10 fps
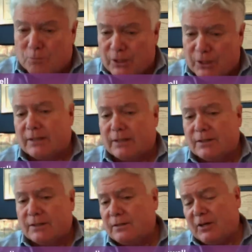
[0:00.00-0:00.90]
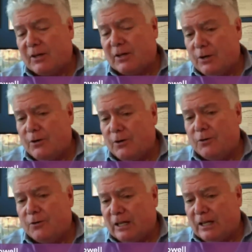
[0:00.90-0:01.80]
predict having a
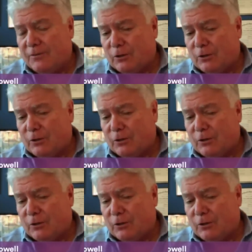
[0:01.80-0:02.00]
wonderful life.